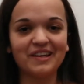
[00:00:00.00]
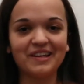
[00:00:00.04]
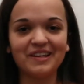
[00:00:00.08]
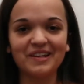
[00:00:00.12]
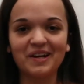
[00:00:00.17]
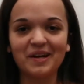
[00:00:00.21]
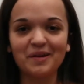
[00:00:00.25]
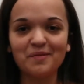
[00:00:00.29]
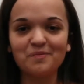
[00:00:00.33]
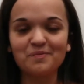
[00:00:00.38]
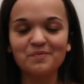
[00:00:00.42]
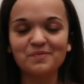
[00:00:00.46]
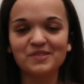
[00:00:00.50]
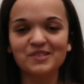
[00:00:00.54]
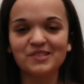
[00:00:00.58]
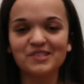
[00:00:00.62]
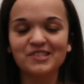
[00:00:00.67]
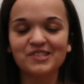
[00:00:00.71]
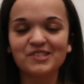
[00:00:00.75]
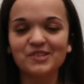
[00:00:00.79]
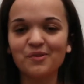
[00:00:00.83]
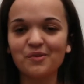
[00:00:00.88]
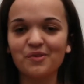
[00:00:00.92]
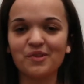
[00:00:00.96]
and I'm
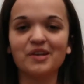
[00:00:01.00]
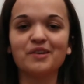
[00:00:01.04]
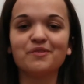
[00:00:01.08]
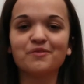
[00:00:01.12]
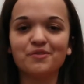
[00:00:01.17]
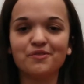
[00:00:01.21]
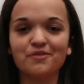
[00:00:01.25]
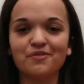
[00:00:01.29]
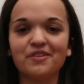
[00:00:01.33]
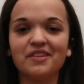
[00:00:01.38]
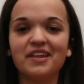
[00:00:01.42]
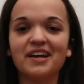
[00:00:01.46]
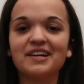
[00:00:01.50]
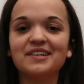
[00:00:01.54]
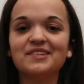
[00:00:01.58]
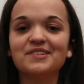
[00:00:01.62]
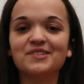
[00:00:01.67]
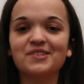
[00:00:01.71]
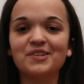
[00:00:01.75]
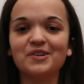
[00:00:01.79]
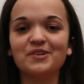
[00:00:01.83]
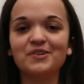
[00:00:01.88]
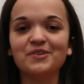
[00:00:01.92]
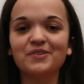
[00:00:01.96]
so thankful for
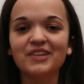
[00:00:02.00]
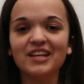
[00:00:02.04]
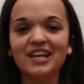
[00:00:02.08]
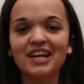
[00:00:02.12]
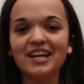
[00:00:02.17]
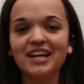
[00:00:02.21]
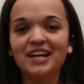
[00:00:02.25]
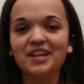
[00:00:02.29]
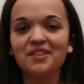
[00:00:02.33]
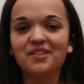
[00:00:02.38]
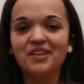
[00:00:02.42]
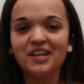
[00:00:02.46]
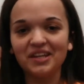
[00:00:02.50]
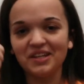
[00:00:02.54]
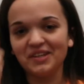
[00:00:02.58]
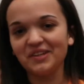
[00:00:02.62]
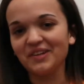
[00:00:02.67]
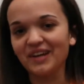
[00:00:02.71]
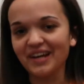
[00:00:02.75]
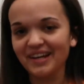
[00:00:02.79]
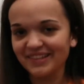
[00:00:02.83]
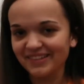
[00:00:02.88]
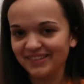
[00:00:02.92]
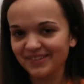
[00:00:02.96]
that. So thank you
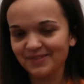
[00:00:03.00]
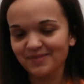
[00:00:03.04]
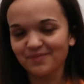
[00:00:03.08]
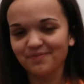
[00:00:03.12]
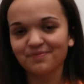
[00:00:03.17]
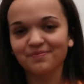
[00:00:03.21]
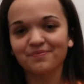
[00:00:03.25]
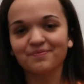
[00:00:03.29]
guys.